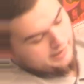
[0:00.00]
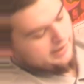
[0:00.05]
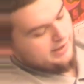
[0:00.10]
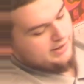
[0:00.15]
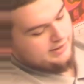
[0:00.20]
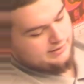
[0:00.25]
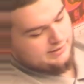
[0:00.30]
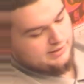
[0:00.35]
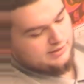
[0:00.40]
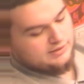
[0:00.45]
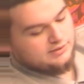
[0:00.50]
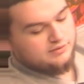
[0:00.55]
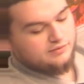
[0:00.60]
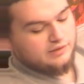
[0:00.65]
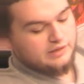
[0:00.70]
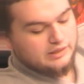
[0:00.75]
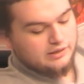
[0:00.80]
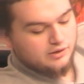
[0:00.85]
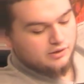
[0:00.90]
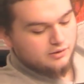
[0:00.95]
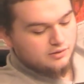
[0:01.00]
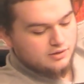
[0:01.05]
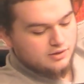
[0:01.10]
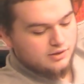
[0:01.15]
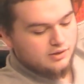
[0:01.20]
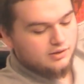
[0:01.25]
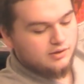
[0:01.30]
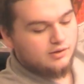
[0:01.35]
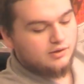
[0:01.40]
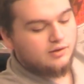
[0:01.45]
I got to this video.
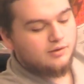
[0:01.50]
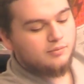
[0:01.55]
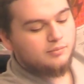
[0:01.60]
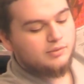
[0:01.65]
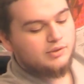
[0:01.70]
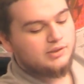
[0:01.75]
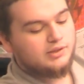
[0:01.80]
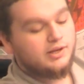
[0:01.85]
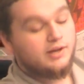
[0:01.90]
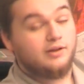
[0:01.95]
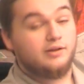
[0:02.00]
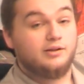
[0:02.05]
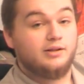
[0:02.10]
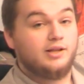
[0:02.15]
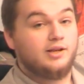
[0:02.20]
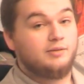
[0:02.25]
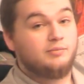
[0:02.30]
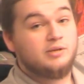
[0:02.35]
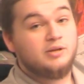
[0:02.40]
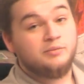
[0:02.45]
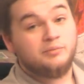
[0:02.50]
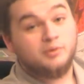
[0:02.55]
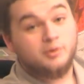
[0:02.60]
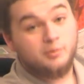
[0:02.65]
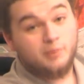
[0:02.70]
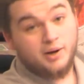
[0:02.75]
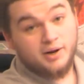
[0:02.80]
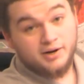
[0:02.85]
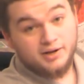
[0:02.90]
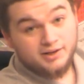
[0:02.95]
Been telling a lot of people
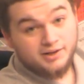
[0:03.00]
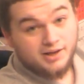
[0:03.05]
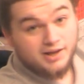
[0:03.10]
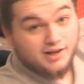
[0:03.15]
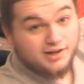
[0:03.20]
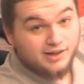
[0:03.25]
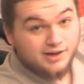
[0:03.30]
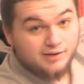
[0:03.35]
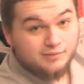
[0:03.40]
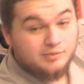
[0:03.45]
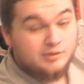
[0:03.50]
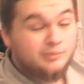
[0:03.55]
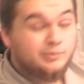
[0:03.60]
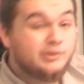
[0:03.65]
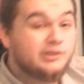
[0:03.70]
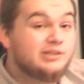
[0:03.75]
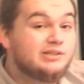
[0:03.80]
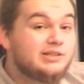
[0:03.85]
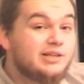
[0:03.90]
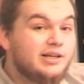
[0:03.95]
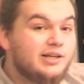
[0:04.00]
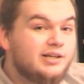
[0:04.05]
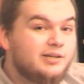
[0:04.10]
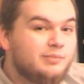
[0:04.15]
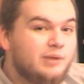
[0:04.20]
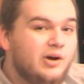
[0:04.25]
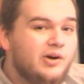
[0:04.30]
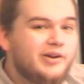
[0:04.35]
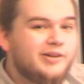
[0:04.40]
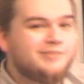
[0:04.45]
about it and got a lot of people excited
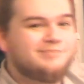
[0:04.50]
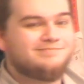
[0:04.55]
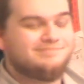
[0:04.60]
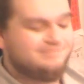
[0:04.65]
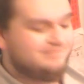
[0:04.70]
about it.